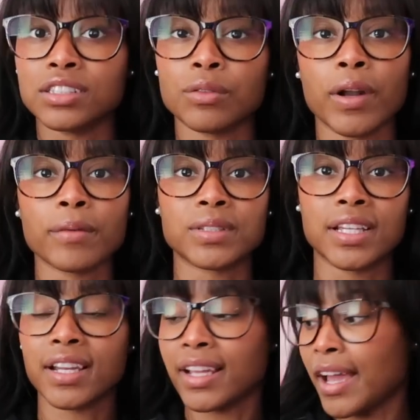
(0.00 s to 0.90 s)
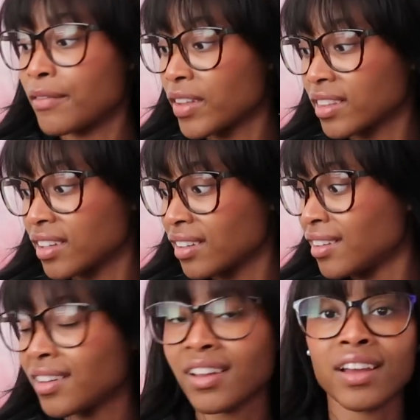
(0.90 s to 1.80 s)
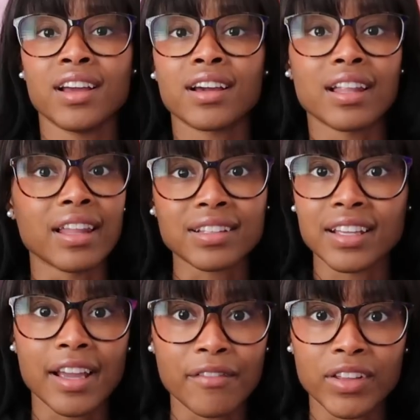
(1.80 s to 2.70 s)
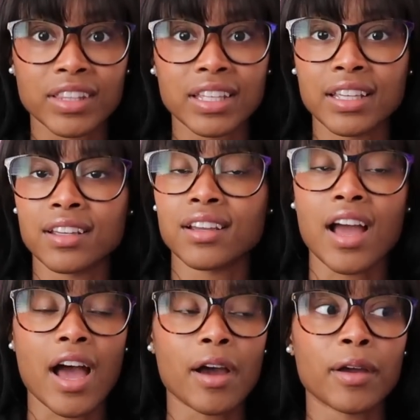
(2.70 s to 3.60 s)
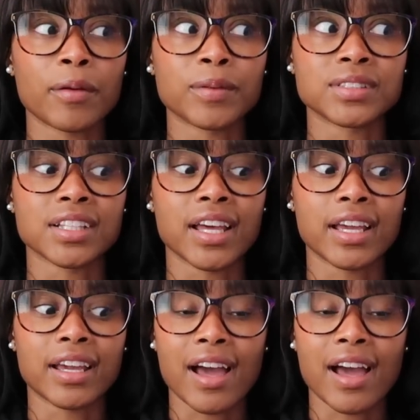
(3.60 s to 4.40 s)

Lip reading: So when I was getting everything, collecting everything, I was like,